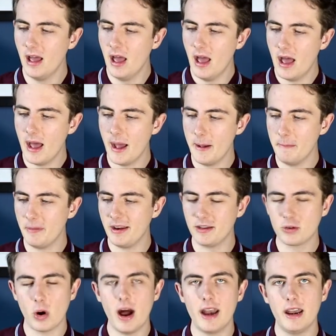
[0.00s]
But it's
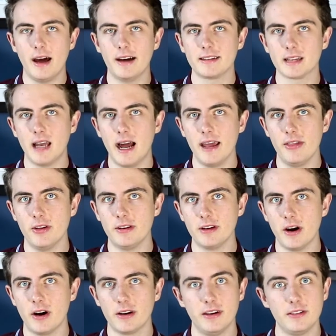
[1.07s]
quite a nice light in the
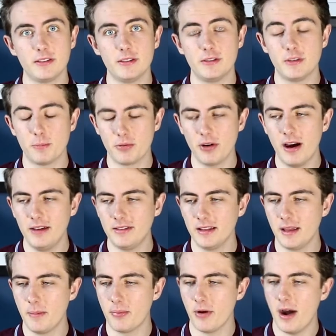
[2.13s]
dark. It's surprisingly
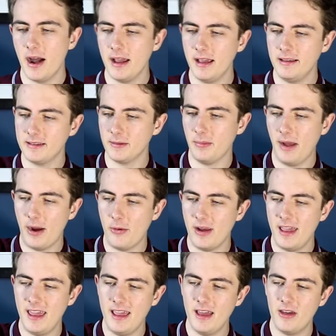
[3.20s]
bright. It's about
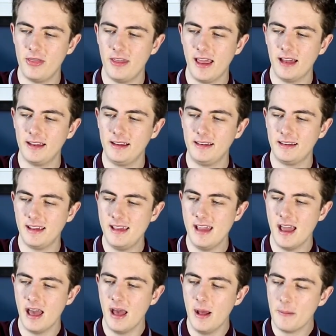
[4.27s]
here, the LED.
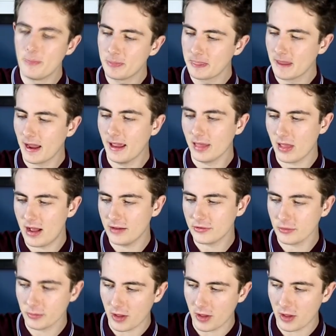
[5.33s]
It lights up the